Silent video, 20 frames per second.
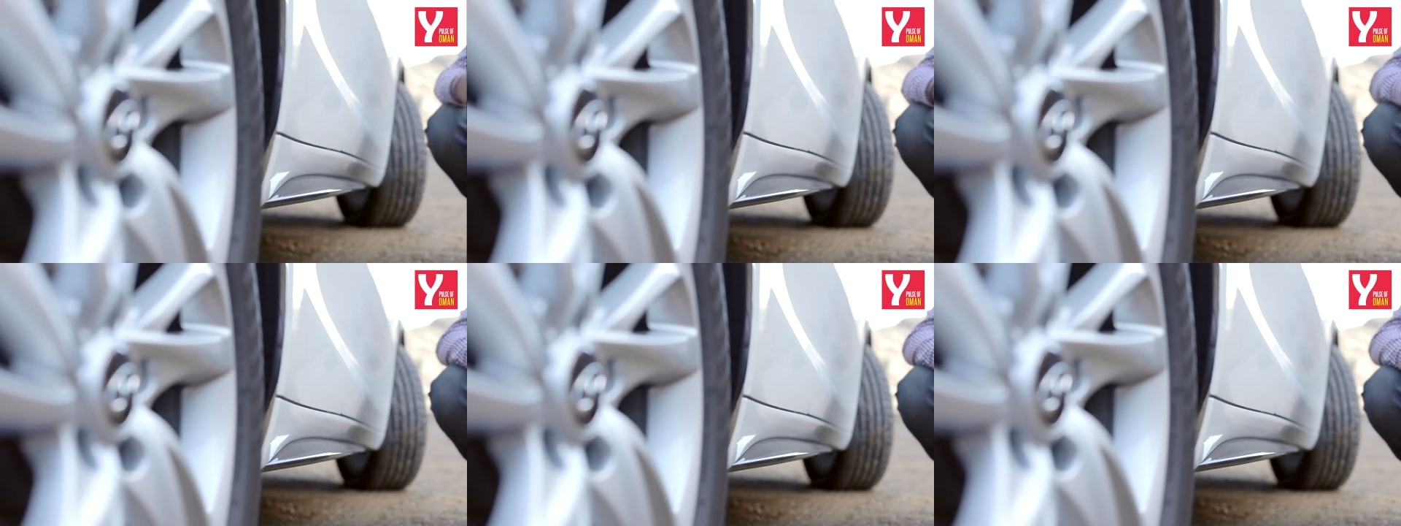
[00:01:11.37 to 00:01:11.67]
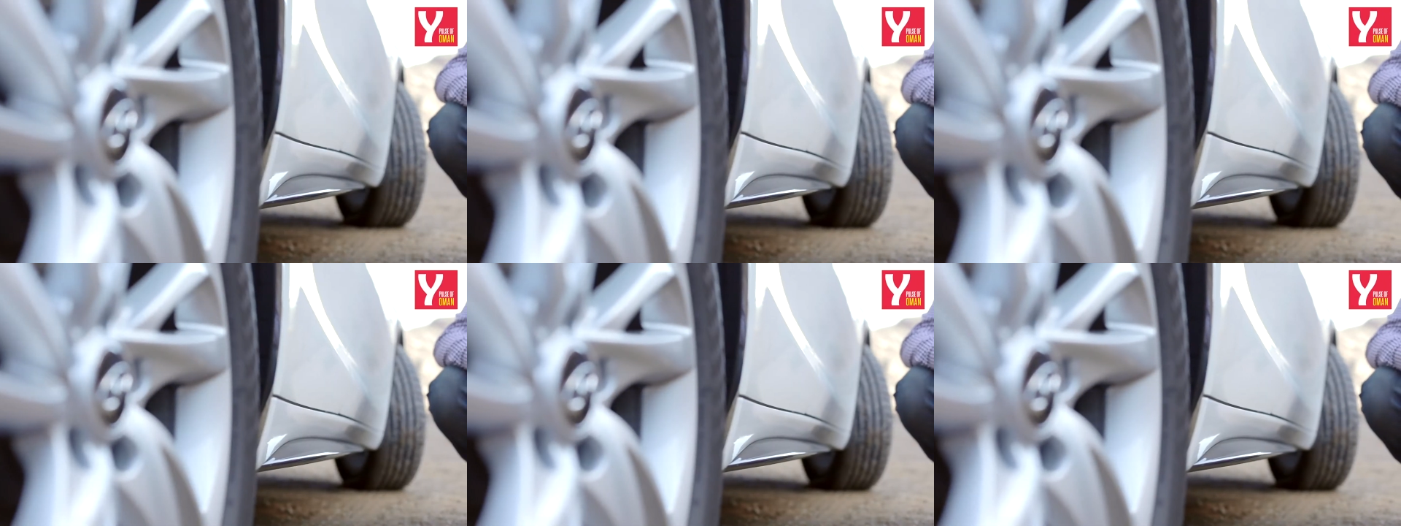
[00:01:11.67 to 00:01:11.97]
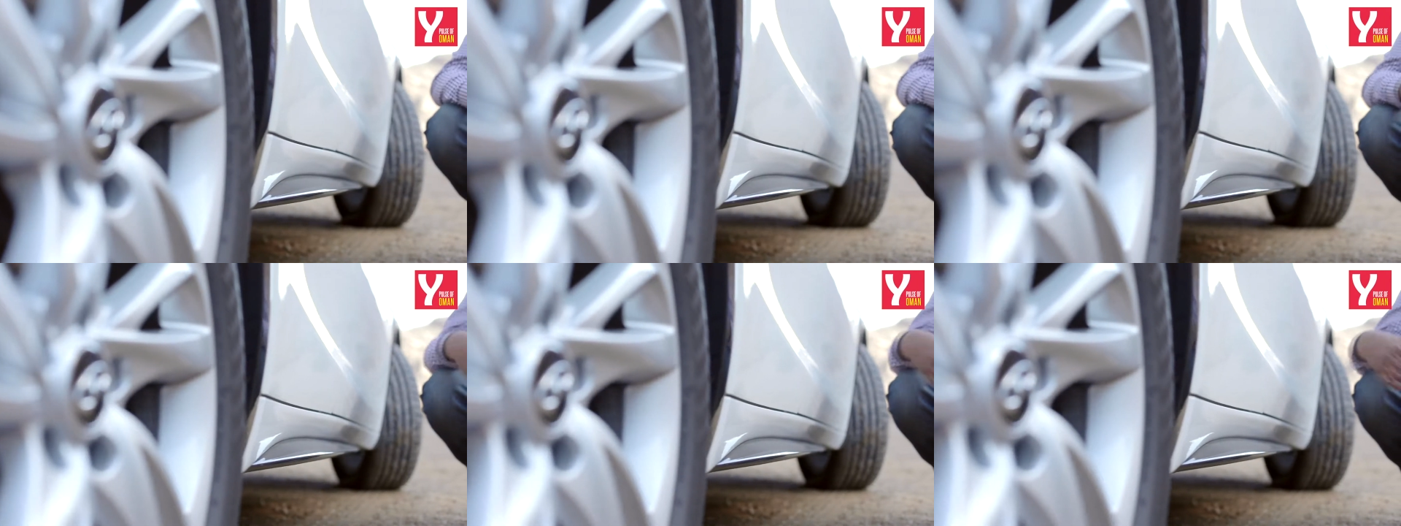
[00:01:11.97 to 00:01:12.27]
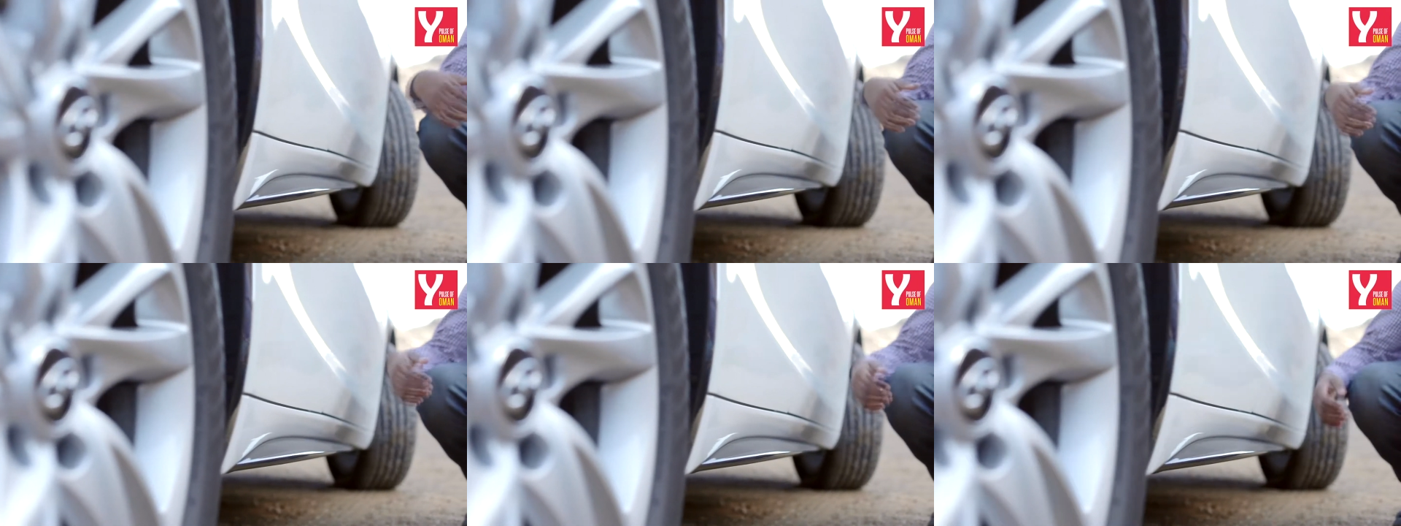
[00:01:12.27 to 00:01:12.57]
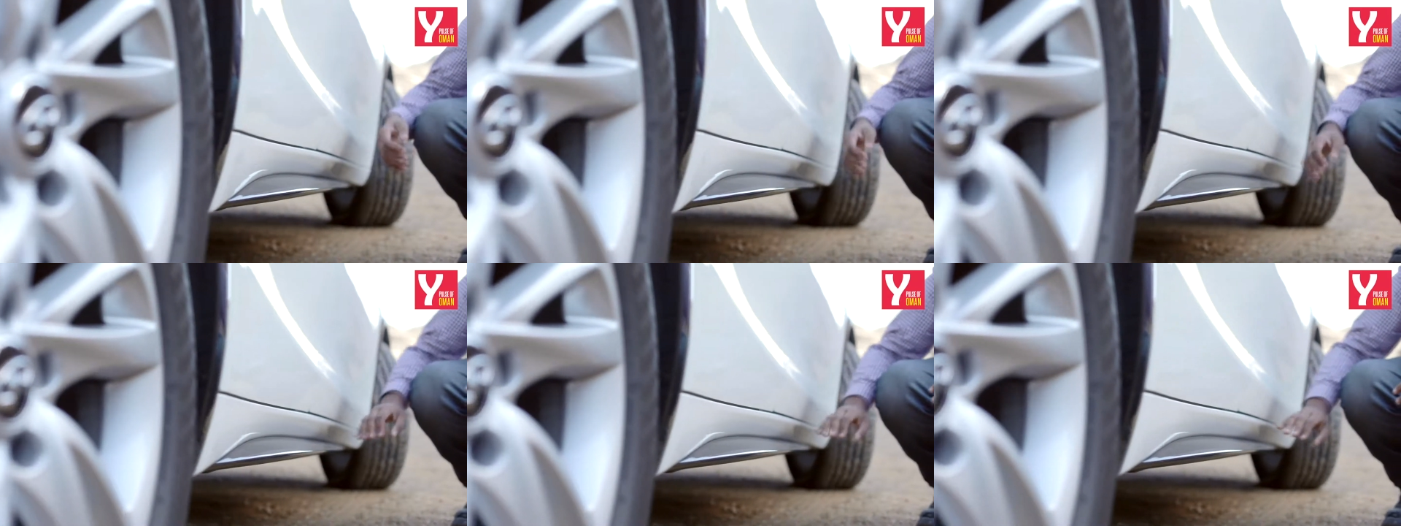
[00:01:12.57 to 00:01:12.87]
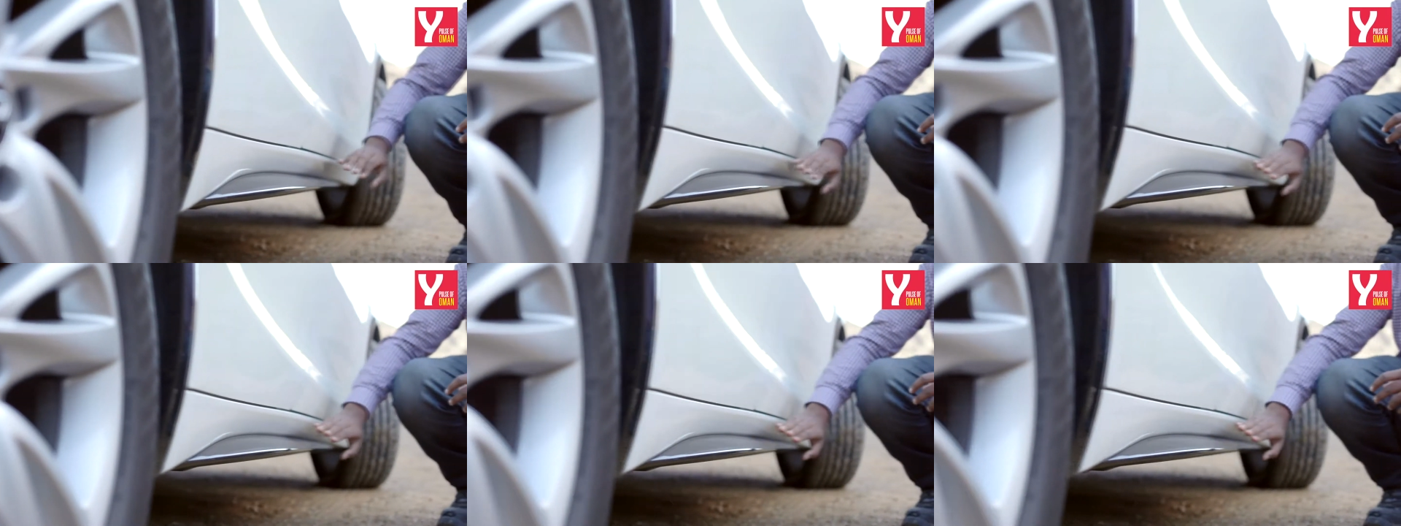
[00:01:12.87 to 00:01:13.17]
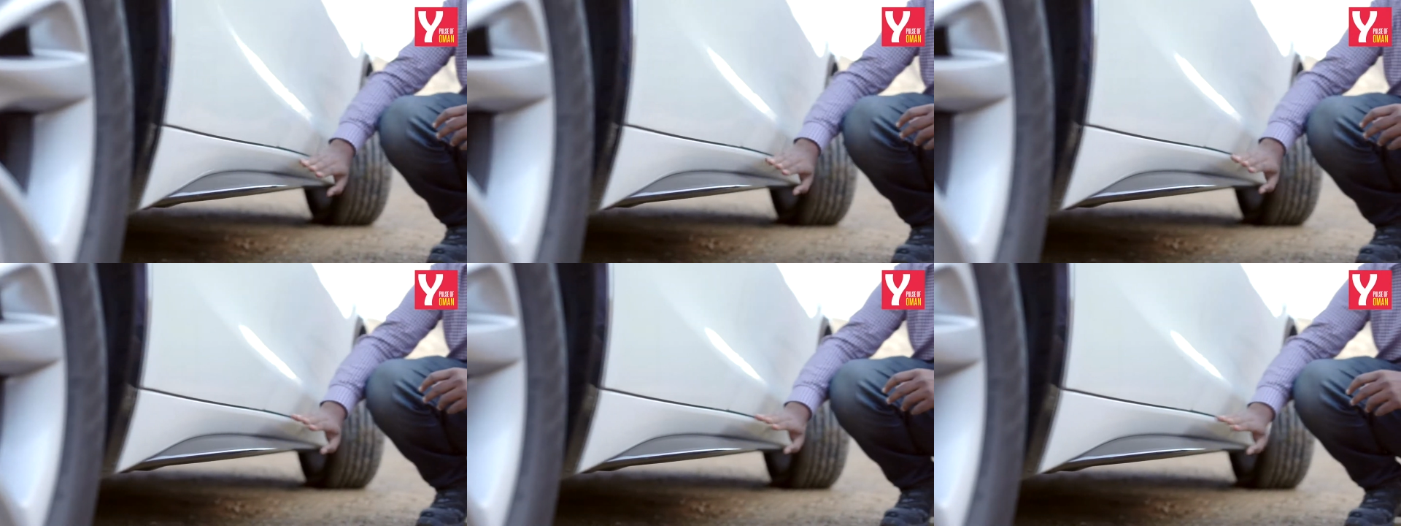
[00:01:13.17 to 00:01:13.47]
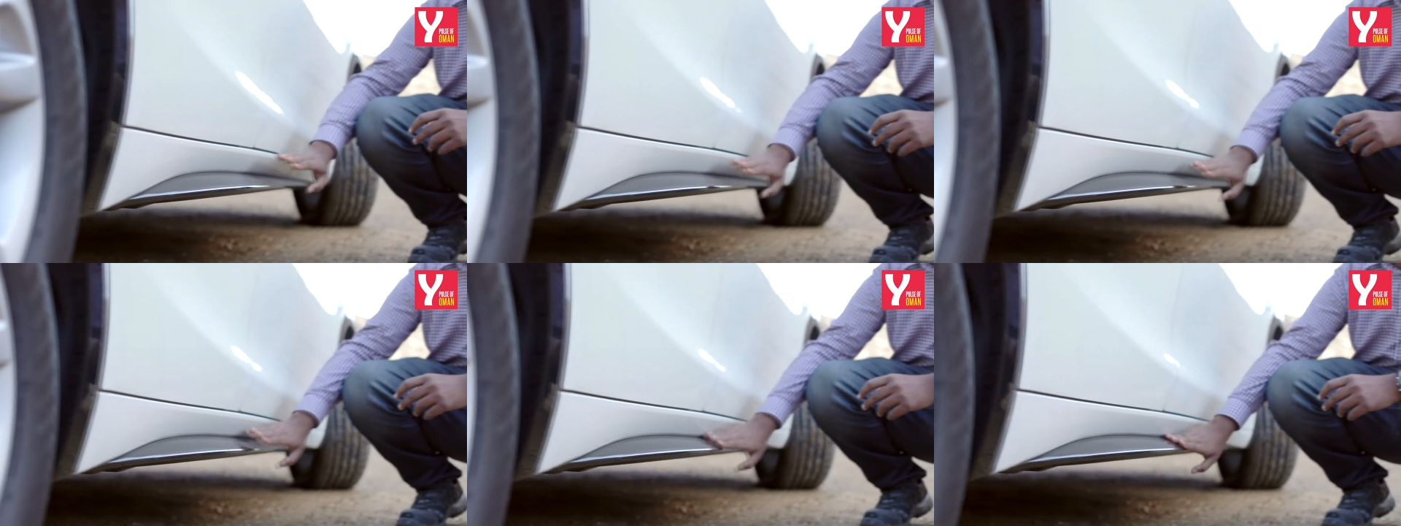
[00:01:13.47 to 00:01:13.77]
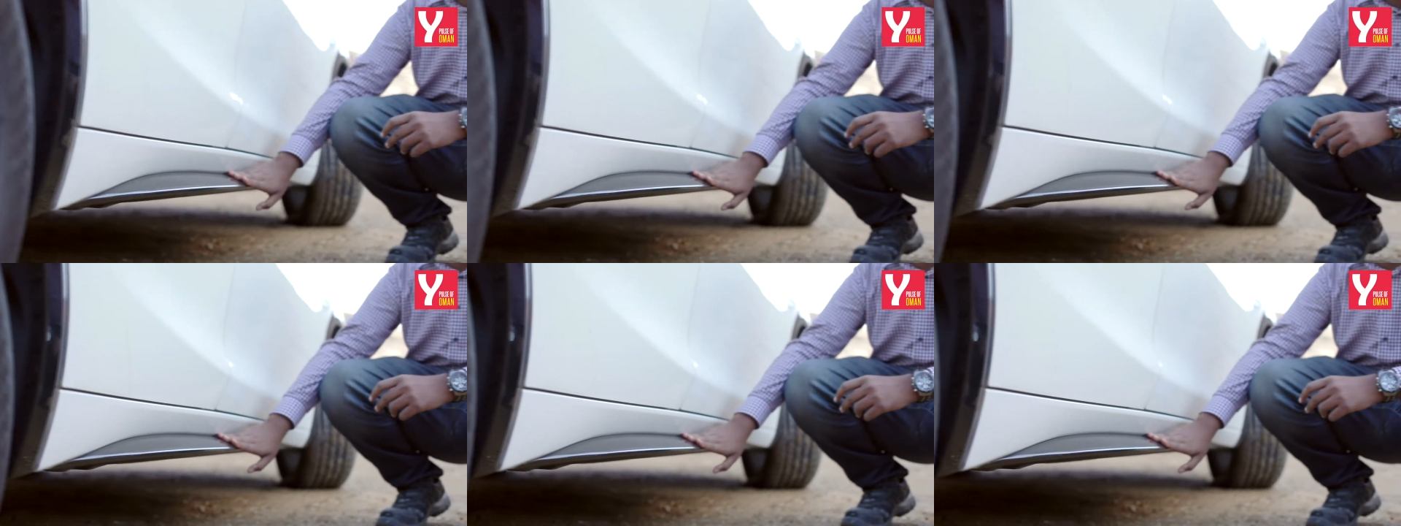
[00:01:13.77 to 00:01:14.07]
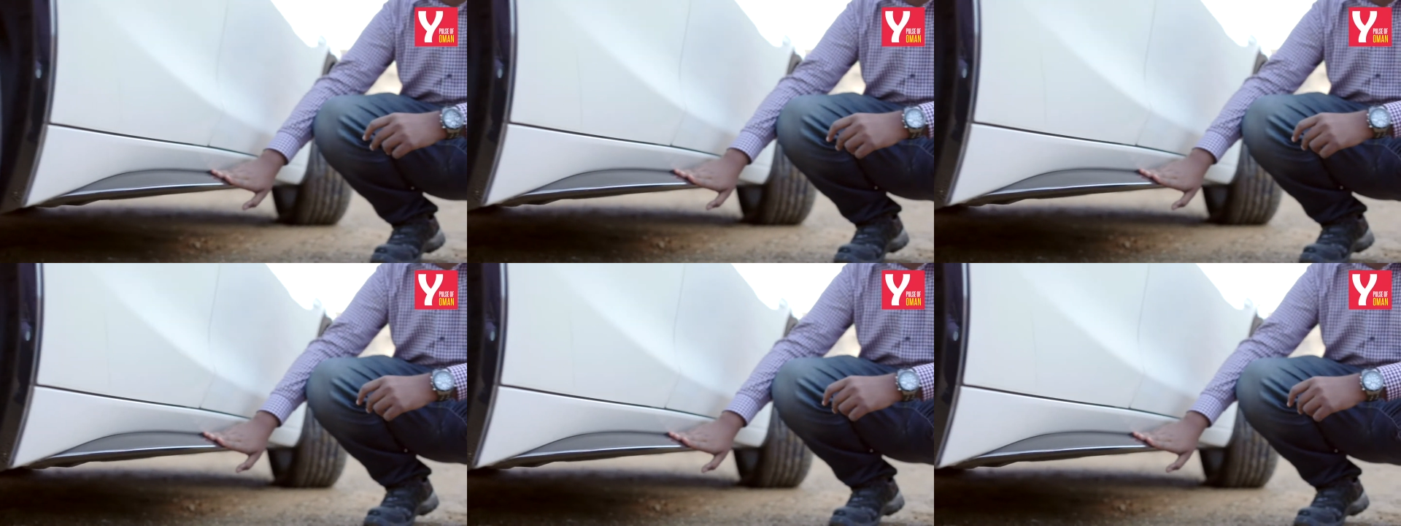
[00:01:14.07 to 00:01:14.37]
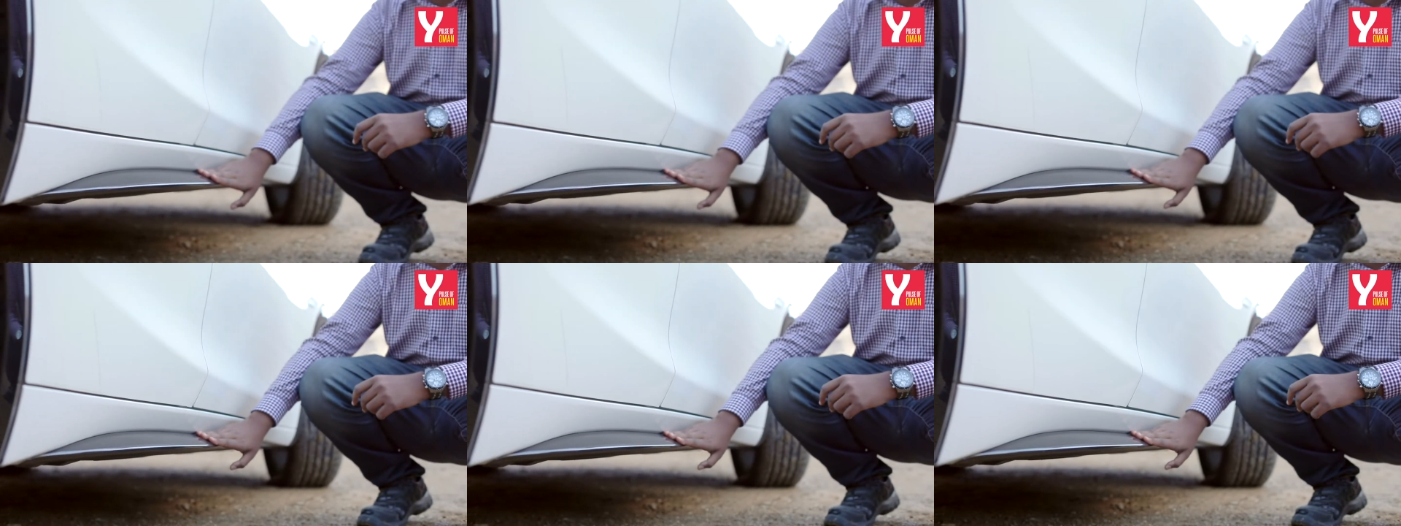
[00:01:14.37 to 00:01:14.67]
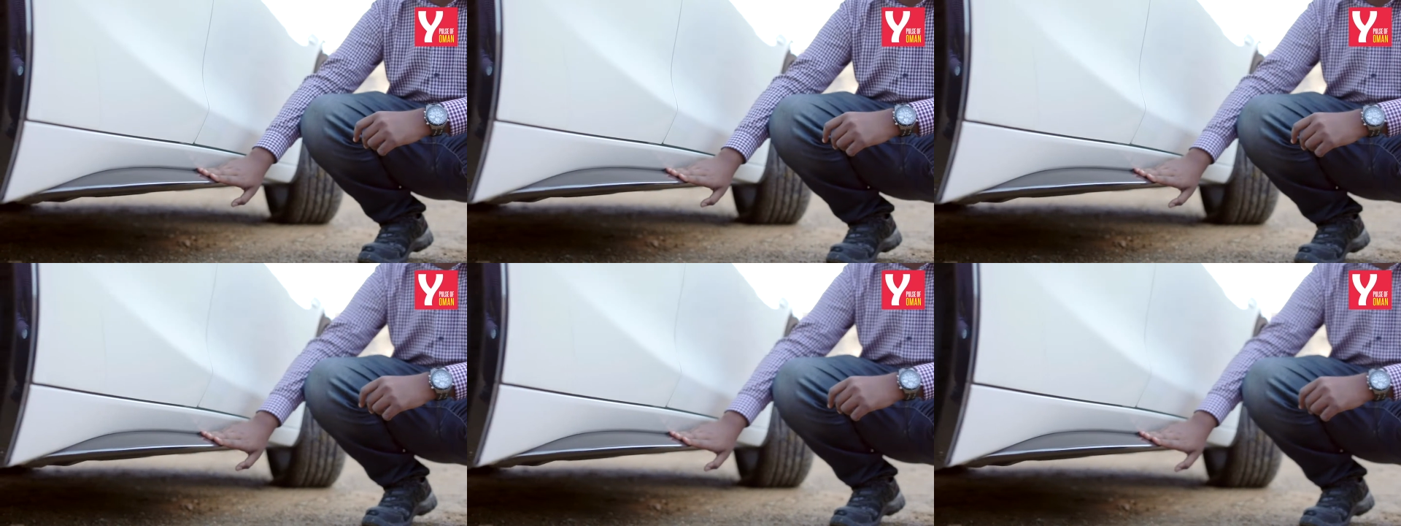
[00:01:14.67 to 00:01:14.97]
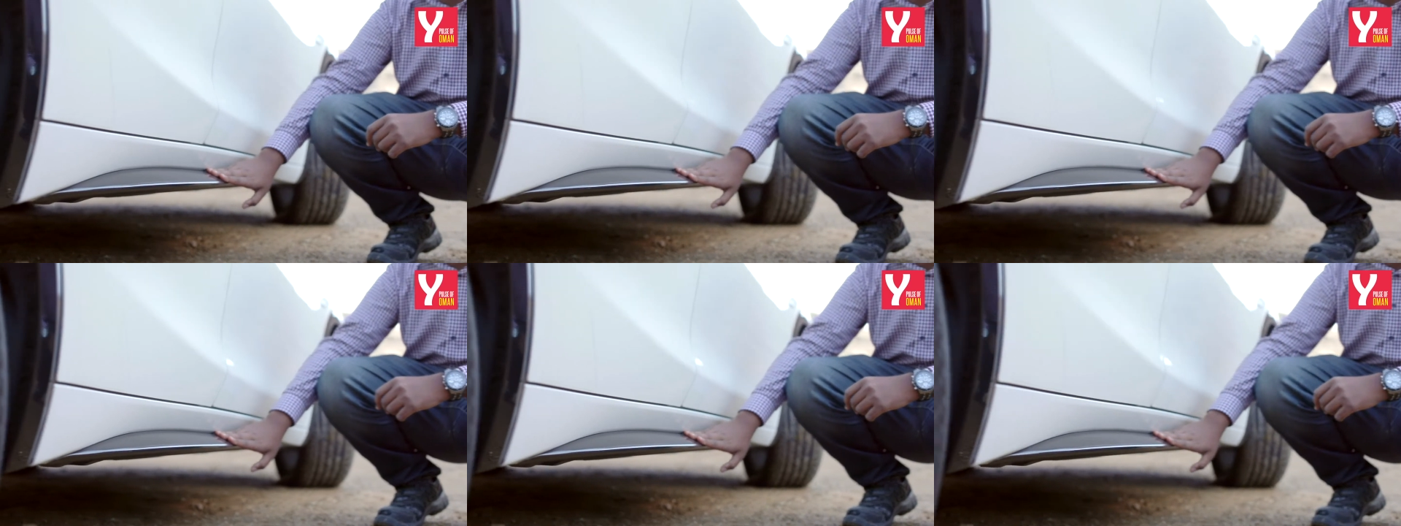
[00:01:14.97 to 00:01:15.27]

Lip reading: (no speaker visible)